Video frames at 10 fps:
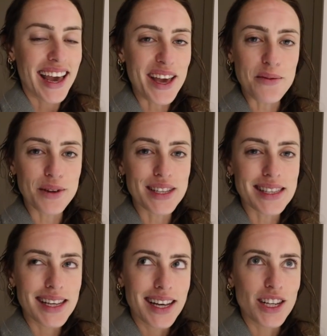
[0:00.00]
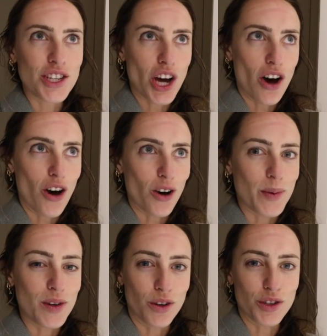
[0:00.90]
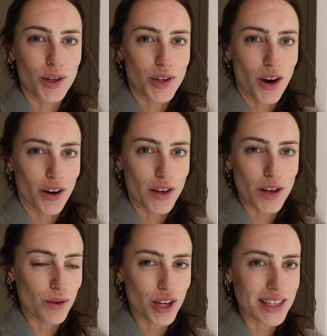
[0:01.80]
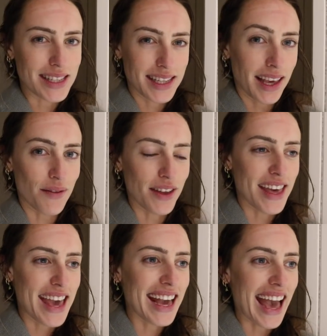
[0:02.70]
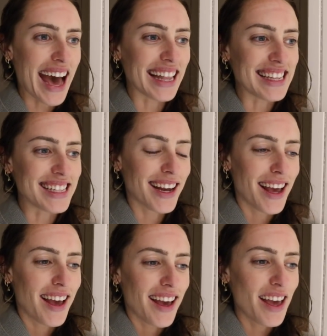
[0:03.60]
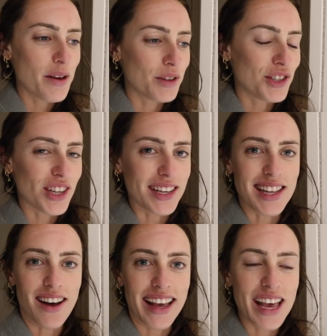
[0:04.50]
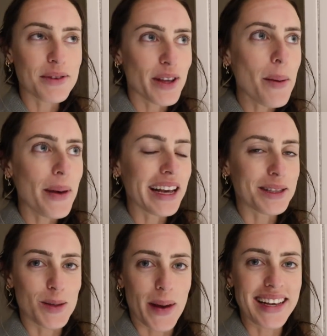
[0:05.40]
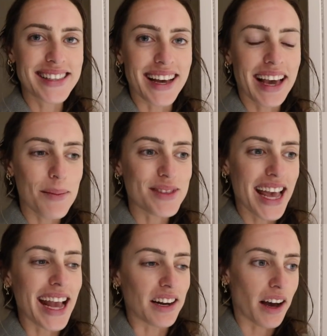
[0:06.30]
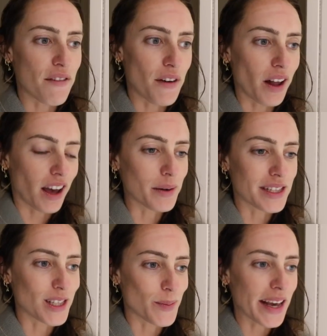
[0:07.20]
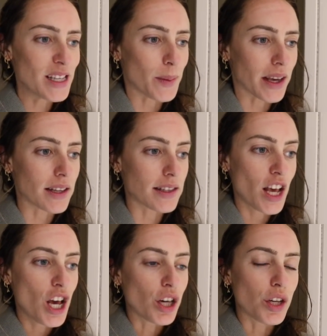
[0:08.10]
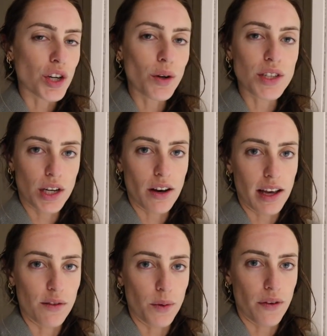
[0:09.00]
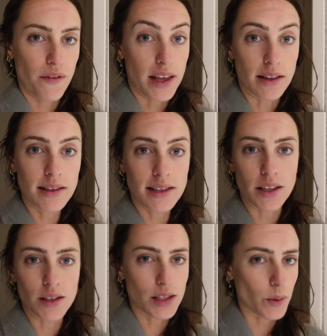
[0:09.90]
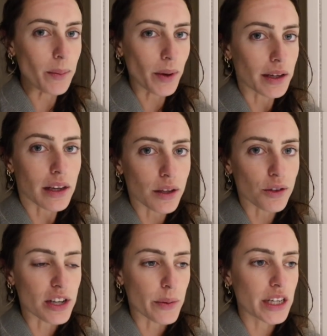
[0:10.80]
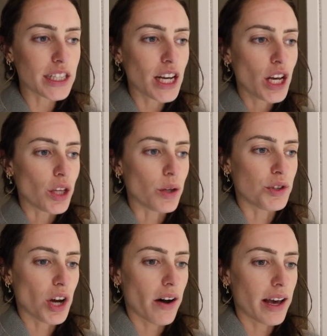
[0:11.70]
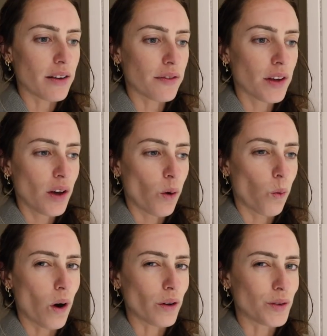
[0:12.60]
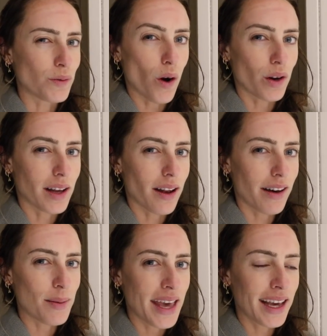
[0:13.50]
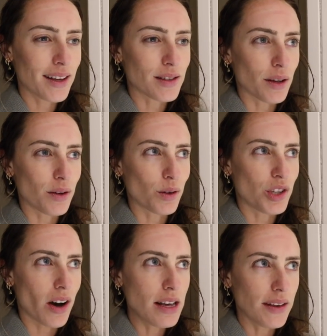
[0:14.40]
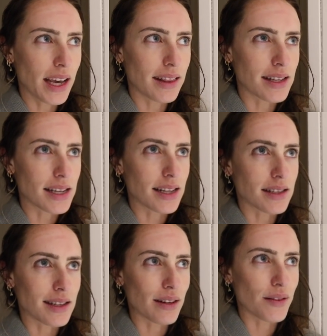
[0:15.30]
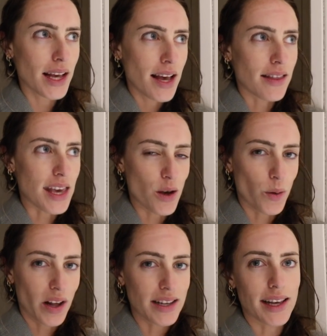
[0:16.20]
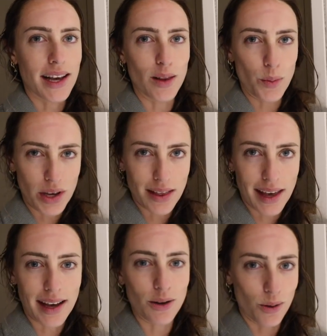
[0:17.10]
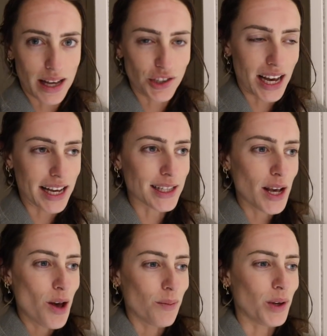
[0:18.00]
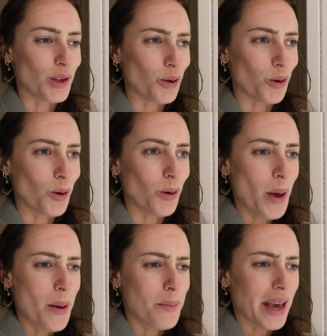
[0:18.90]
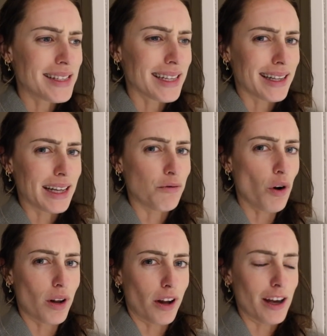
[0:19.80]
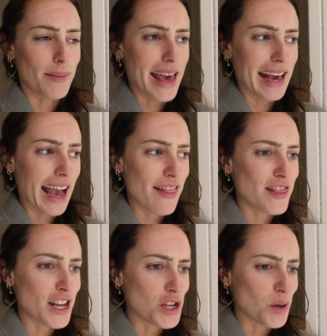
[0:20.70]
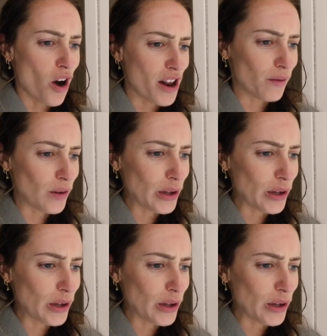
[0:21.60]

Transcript: It was dark, but not too dark that you couldn't see everything, and it was like being in space. I kept saying like I felt like I was in space, because you don't dive with fins and swim like you usually would. You dive whilst rock climbing, so you're diving in the sense of the equalizing and the breathing and all that jazz, but you're basically rock climbing, and then you kind of